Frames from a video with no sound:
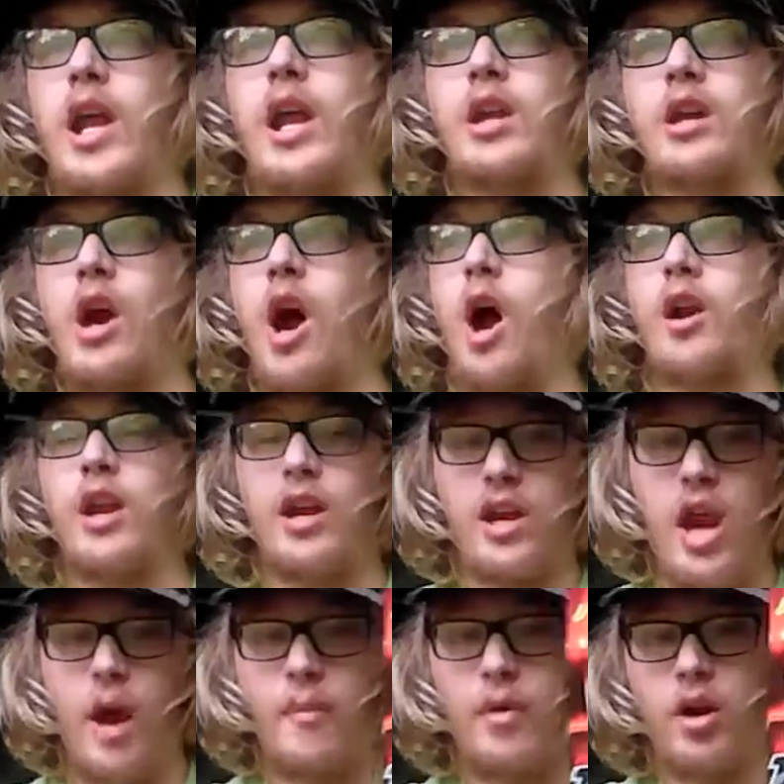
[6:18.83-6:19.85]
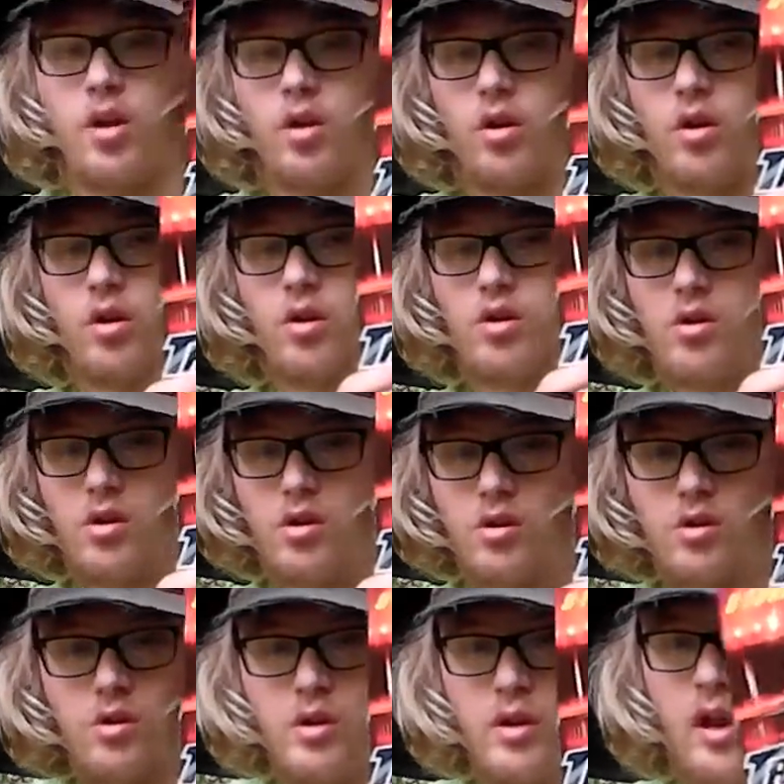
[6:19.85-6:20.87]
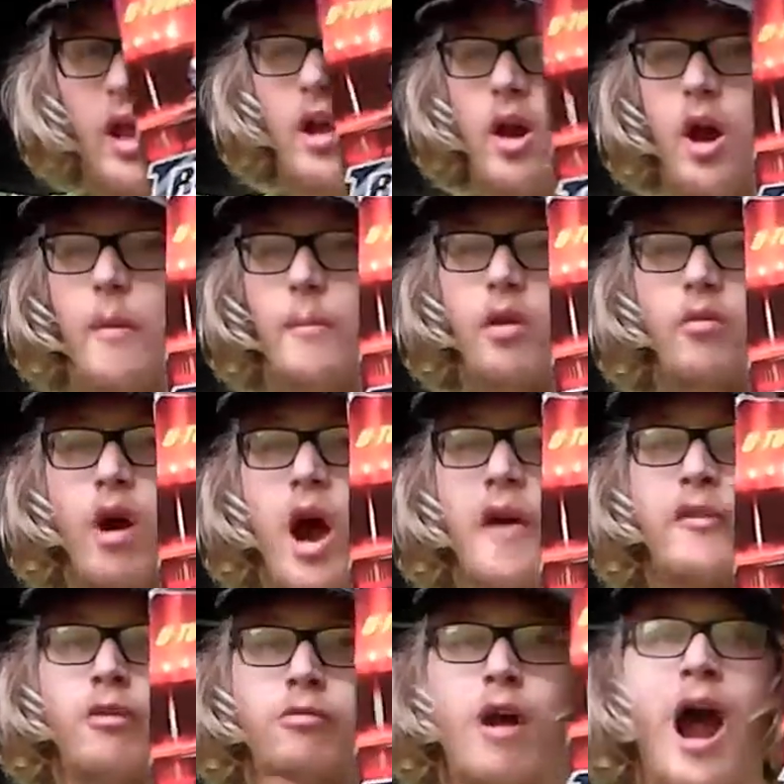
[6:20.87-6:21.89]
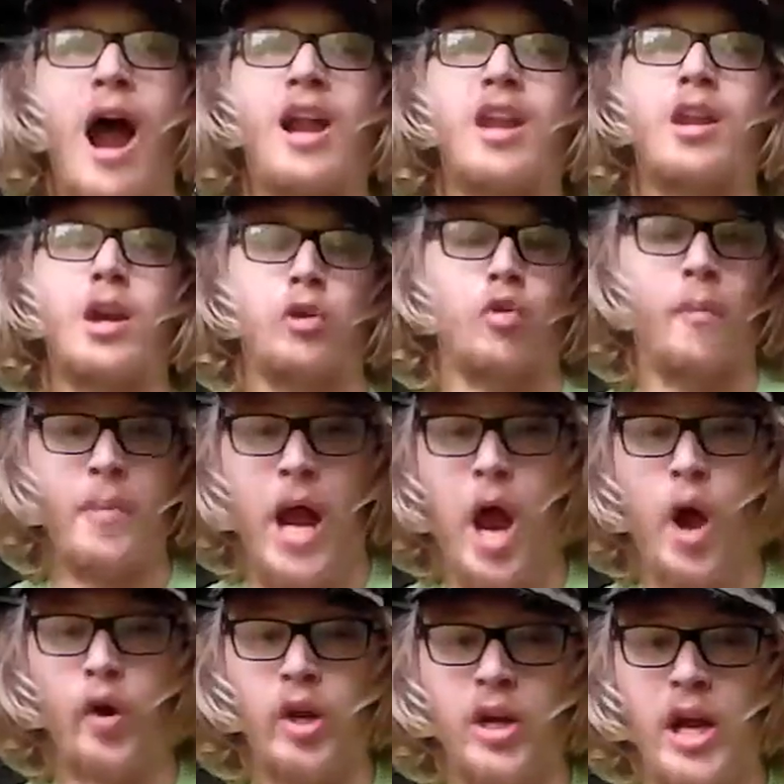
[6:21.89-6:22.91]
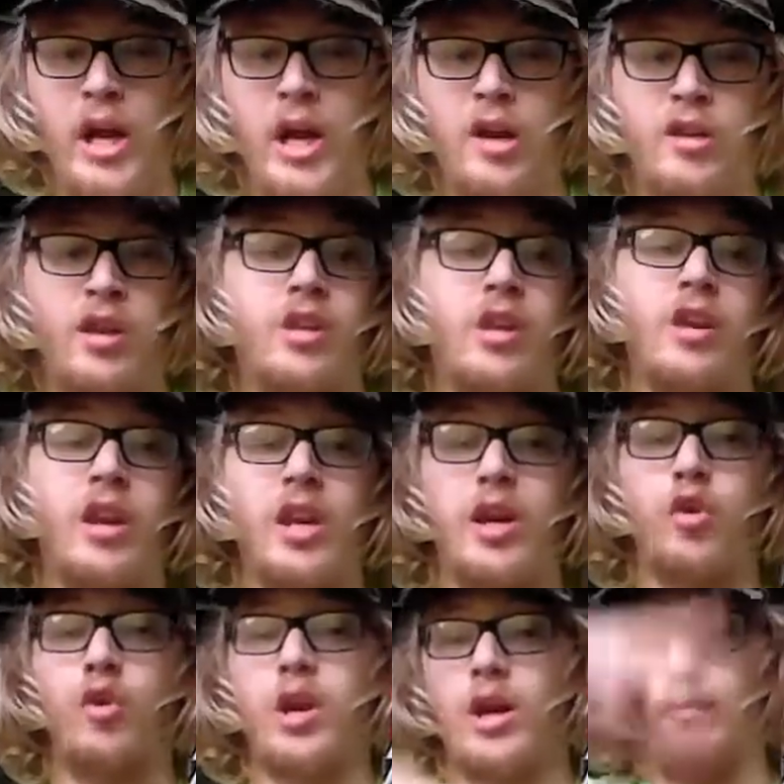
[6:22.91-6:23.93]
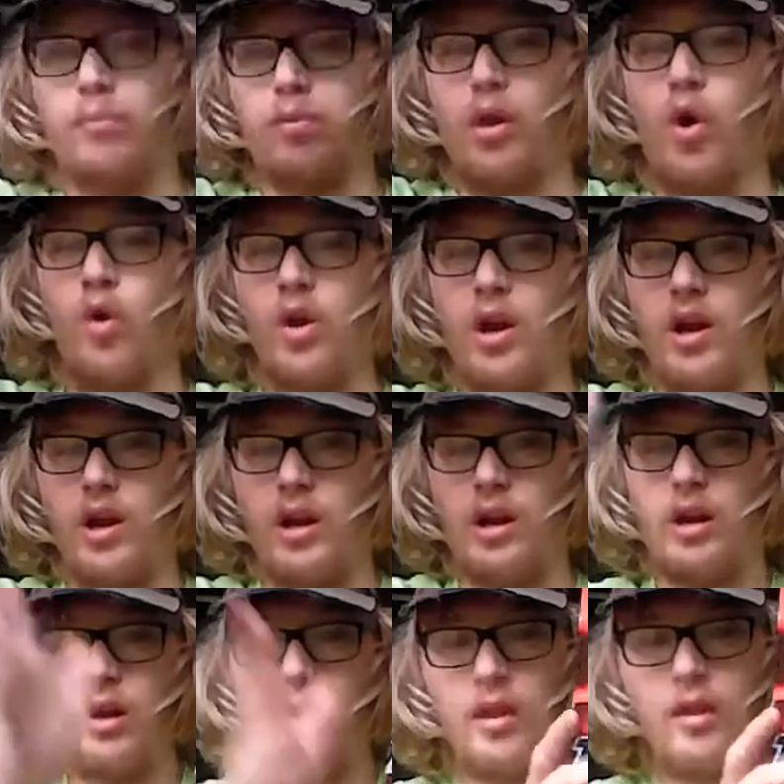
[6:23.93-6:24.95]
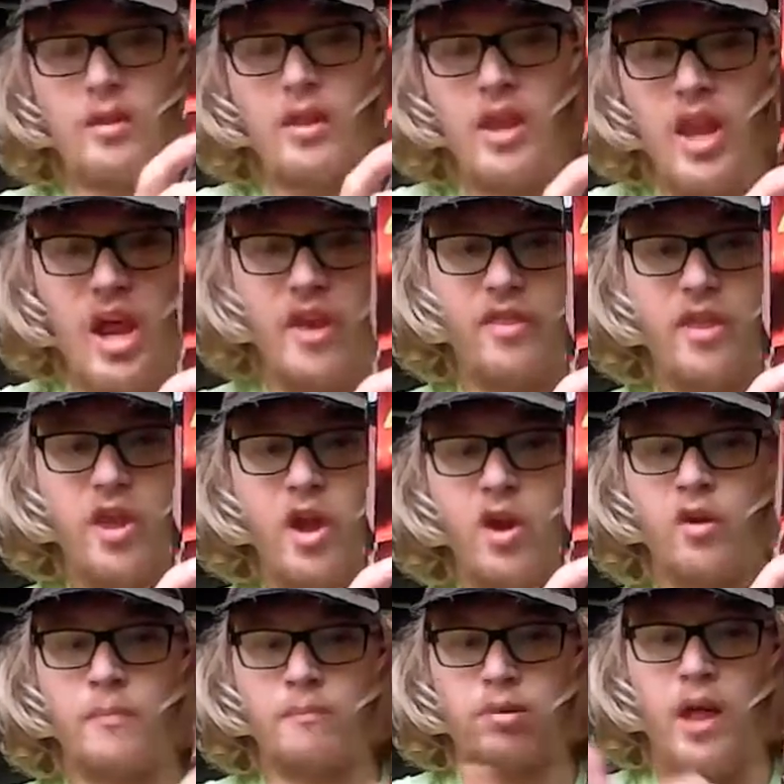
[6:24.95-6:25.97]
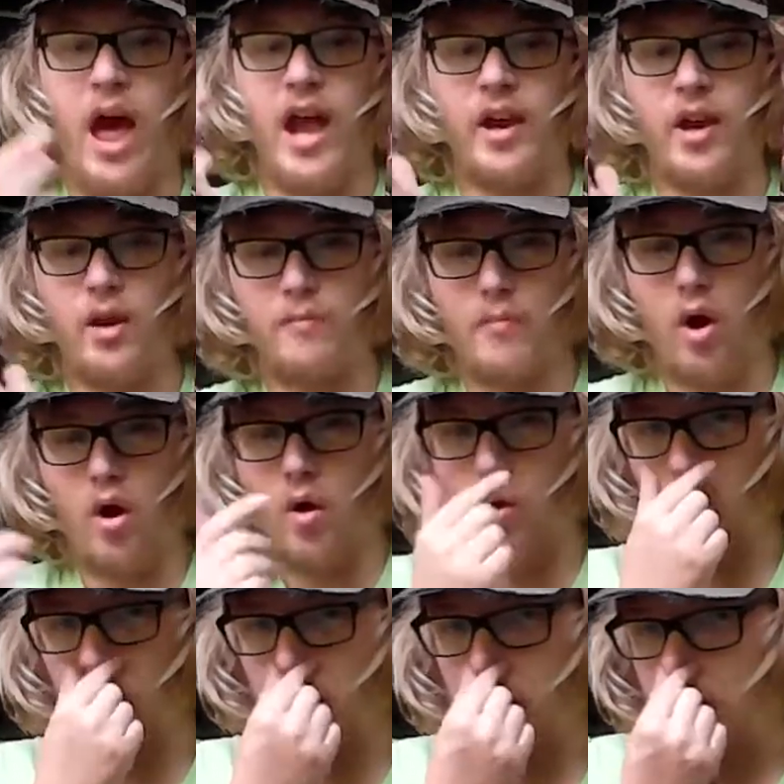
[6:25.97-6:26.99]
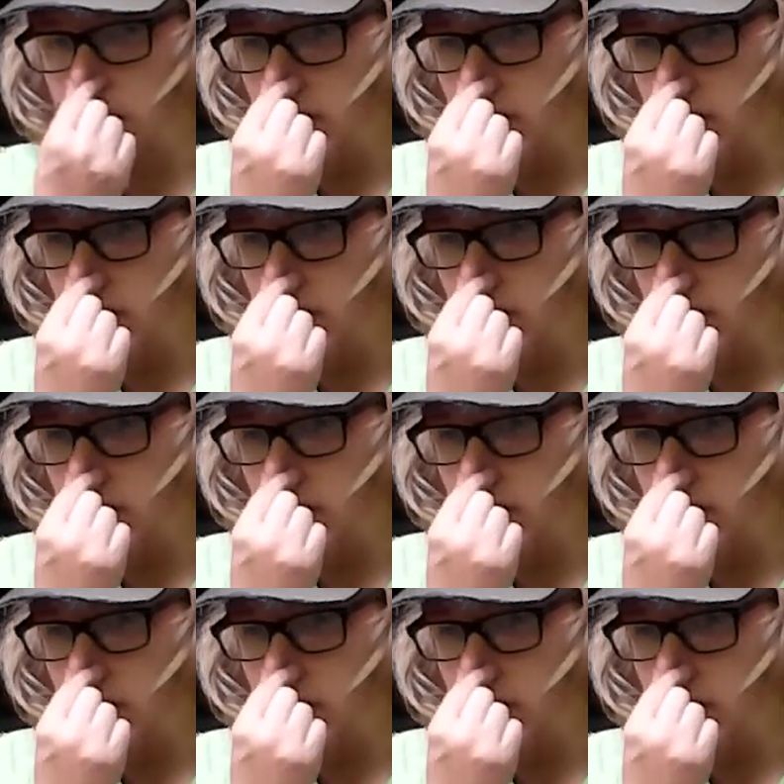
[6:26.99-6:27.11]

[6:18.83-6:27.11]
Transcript: toxic chemical, it comes alive, crashes into a power station, there's a huge explosion, and there's black smoke.